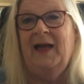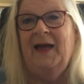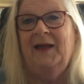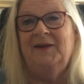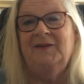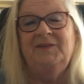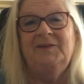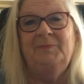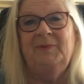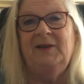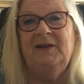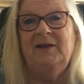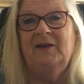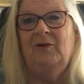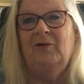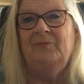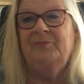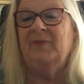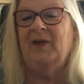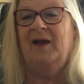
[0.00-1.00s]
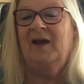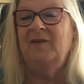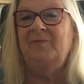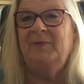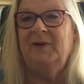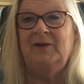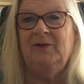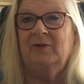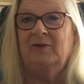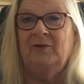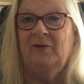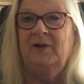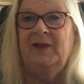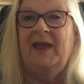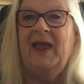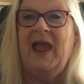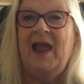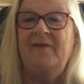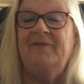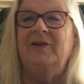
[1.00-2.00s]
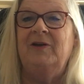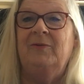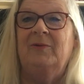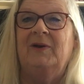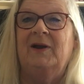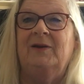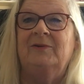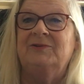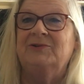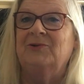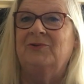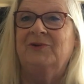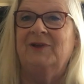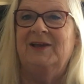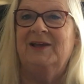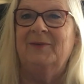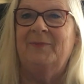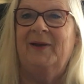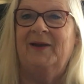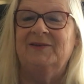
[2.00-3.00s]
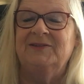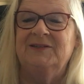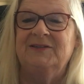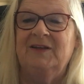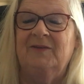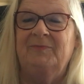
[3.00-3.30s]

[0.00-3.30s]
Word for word: And it's been I've been going everywhere talking about it.